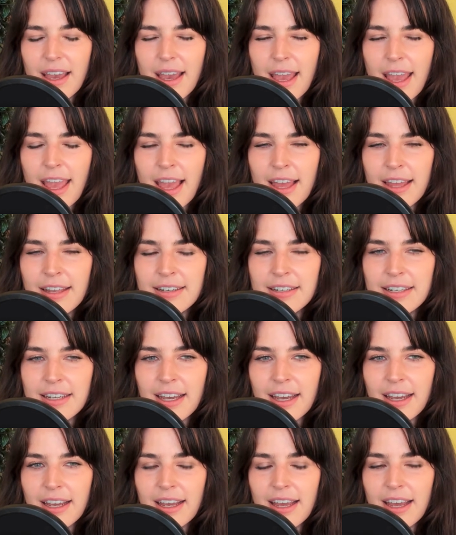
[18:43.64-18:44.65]
And
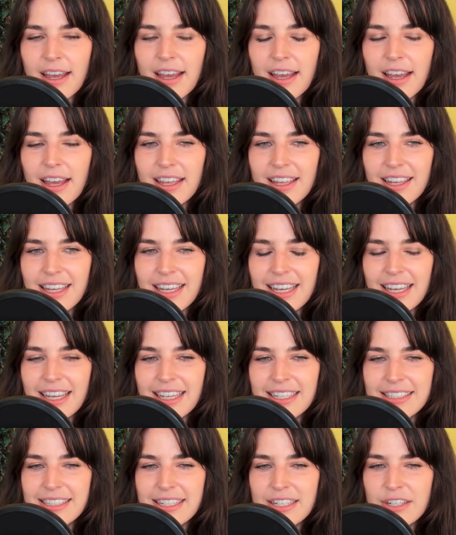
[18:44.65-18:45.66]

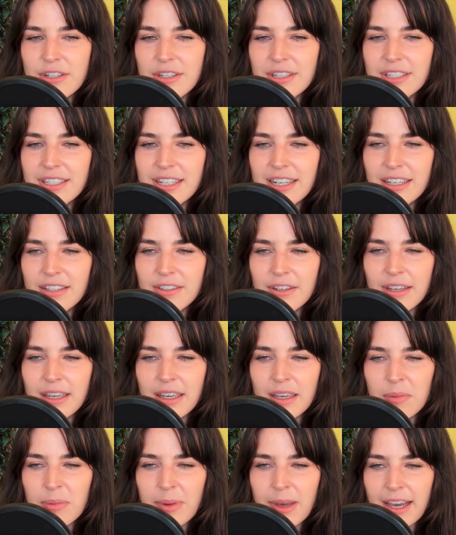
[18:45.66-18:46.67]
it's interesting
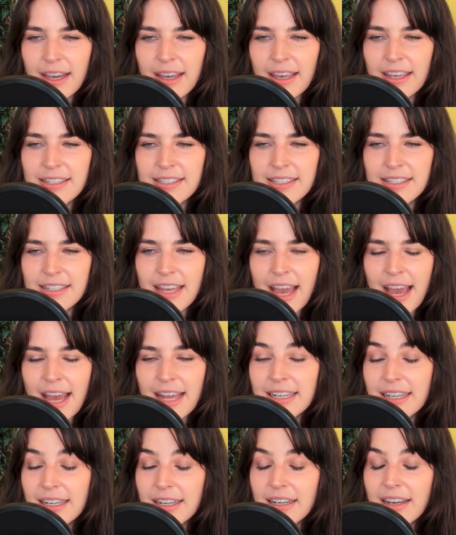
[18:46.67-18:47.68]
looking back at
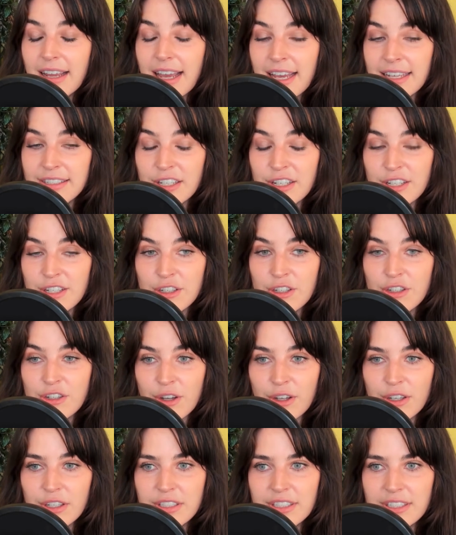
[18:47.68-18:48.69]
it as an
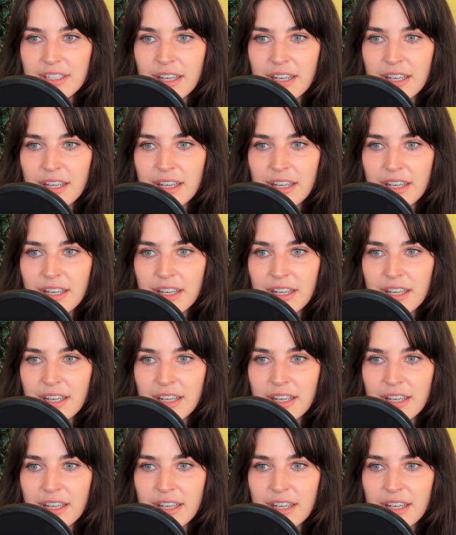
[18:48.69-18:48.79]
adult.